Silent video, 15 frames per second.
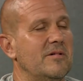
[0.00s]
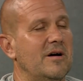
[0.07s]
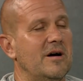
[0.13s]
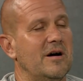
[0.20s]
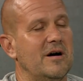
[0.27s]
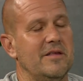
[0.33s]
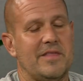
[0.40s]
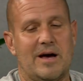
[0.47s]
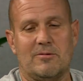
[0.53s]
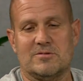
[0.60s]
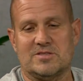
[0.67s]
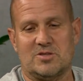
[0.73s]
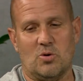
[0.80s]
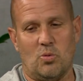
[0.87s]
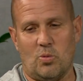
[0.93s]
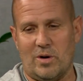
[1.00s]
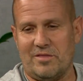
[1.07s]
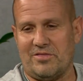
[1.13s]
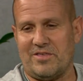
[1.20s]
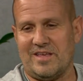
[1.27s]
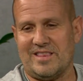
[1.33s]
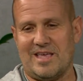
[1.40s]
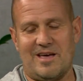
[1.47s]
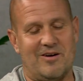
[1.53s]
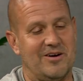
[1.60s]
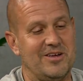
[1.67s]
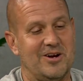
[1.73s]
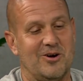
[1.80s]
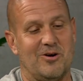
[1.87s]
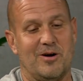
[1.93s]
Uh, that was the one thing they,
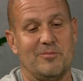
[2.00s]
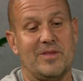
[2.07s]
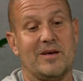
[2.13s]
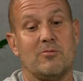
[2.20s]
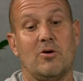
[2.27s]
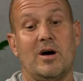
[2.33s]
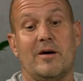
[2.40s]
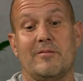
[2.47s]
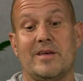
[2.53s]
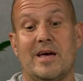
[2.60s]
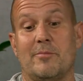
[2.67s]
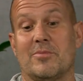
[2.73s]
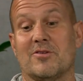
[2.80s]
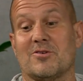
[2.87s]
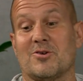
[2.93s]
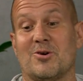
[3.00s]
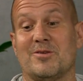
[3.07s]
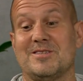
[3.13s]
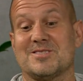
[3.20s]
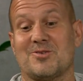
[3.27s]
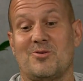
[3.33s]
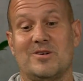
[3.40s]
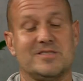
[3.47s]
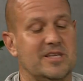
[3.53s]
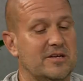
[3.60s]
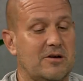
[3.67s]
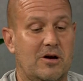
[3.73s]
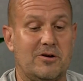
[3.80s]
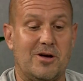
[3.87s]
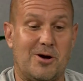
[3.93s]
you know, I'm like, wow, yeah, but look at all these coins. Like,
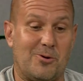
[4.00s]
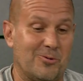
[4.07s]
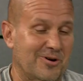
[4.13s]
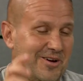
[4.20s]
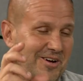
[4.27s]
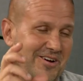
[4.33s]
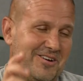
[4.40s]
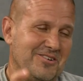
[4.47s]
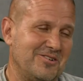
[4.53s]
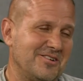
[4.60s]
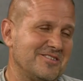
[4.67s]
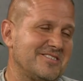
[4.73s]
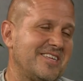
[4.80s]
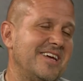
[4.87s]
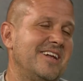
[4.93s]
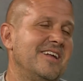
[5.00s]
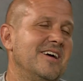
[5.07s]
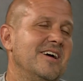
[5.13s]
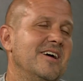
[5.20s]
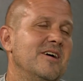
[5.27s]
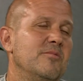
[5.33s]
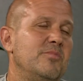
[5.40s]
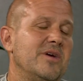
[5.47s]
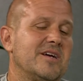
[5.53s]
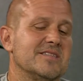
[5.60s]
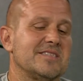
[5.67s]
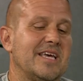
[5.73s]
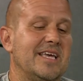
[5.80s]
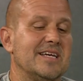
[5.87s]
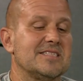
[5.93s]
oh no, you don't understand.
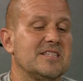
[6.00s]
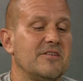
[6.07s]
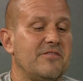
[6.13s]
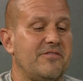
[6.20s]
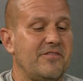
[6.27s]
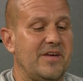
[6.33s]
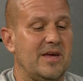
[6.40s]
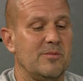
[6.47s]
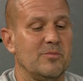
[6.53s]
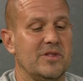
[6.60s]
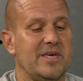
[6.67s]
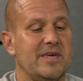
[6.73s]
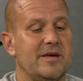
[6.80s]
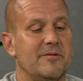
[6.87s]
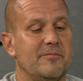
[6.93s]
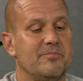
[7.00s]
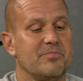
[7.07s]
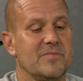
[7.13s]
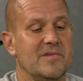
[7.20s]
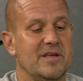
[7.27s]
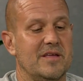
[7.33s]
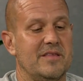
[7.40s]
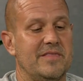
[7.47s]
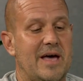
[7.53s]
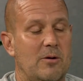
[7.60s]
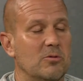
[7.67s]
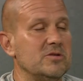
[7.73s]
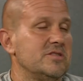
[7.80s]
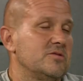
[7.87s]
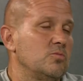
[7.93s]
Because I guess the family that
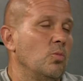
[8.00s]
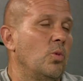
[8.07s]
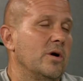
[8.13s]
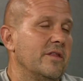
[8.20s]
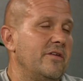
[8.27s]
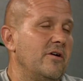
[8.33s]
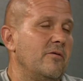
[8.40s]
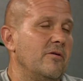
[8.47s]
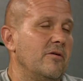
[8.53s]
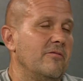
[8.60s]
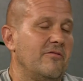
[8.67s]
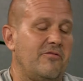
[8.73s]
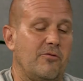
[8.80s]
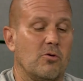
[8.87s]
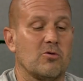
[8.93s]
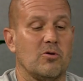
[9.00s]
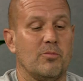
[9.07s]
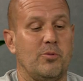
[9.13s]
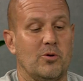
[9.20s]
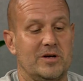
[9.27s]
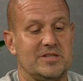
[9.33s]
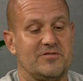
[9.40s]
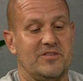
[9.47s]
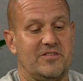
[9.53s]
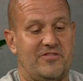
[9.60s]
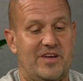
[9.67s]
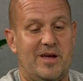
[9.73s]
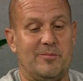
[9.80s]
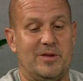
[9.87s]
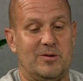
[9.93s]
was one of their focal points for the
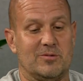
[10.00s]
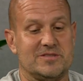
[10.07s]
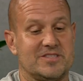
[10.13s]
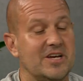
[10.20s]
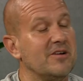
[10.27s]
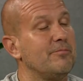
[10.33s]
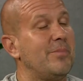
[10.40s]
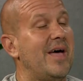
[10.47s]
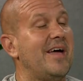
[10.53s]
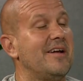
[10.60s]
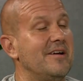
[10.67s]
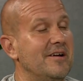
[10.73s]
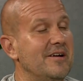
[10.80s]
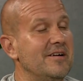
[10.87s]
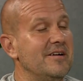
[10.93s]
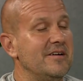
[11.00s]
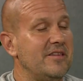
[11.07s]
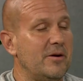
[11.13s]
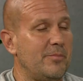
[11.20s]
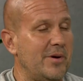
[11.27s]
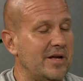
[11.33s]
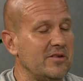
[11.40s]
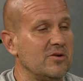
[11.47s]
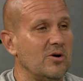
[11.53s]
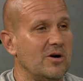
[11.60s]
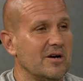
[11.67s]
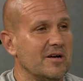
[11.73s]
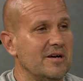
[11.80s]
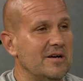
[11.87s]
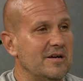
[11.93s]
family was their pet, their pet
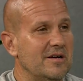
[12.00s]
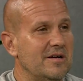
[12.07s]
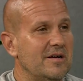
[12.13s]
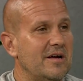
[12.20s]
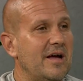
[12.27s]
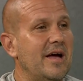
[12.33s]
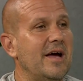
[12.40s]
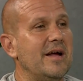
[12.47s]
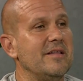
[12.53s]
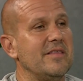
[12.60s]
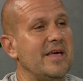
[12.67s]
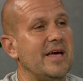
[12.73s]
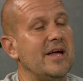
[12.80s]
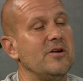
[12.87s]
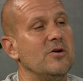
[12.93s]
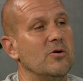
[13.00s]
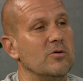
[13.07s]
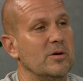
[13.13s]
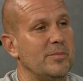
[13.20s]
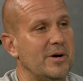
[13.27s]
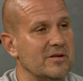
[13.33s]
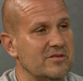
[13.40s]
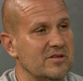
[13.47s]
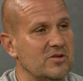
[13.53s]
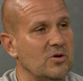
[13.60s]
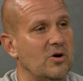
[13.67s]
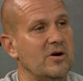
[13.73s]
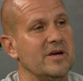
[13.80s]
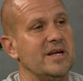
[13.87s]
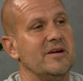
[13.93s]
dog, and they had known about the
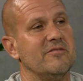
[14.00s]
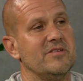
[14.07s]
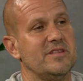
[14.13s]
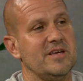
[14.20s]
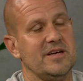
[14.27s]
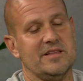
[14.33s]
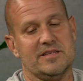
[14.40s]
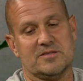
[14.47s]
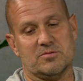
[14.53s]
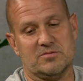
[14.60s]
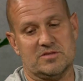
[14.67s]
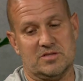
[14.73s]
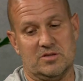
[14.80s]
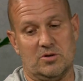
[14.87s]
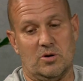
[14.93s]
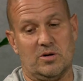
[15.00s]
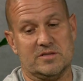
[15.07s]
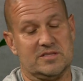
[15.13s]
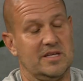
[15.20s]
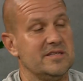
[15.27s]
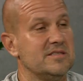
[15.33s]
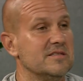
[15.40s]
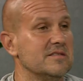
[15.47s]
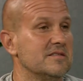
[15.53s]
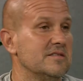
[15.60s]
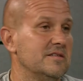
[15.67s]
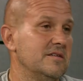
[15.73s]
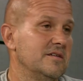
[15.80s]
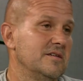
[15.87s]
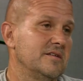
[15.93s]
dog and everything, and this was the dog's license
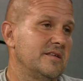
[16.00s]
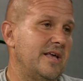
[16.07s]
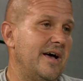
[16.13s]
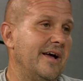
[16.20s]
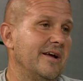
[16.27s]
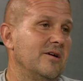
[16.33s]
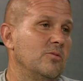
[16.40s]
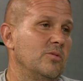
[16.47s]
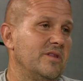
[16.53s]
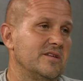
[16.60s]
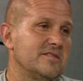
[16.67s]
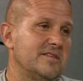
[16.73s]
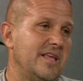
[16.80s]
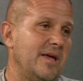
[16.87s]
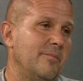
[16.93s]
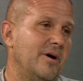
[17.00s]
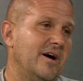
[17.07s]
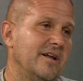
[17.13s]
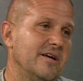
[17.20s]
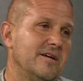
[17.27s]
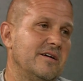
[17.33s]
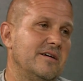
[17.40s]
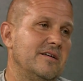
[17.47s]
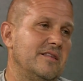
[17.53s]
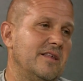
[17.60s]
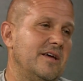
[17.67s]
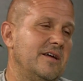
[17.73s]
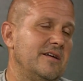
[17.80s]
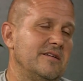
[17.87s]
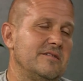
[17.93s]
tag with its name on it, and
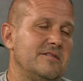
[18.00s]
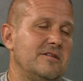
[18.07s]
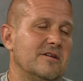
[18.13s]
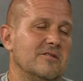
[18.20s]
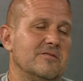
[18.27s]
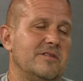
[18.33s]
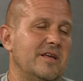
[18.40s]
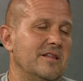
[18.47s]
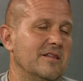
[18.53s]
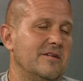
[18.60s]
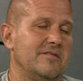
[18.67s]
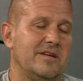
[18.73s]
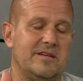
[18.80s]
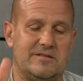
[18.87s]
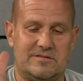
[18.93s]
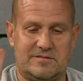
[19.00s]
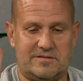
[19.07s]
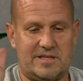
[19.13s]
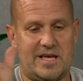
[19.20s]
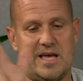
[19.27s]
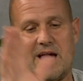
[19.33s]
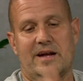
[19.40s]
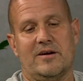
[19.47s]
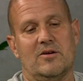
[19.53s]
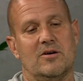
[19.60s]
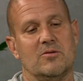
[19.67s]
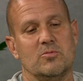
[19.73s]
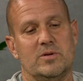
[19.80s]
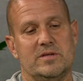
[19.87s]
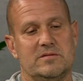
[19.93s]
they, you know, they love and they had it
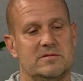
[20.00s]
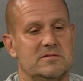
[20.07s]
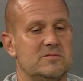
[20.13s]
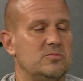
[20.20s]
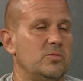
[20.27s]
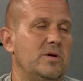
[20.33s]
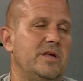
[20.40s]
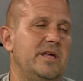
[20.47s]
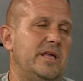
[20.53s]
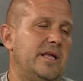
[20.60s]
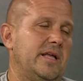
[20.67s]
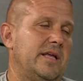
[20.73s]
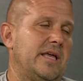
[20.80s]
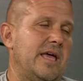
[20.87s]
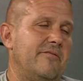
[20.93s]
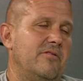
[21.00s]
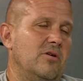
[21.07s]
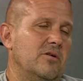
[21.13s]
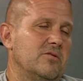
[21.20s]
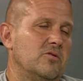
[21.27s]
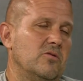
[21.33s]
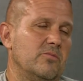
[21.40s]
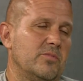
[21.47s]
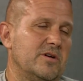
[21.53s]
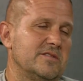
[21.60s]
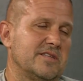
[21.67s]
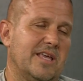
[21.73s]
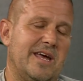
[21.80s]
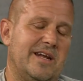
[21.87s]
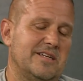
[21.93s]
all. We we gave it all to them because
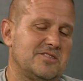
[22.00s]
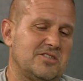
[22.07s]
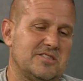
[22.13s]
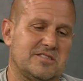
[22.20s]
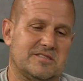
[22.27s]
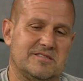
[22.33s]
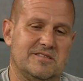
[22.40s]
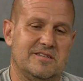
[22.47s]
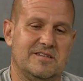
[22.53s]
again, it's just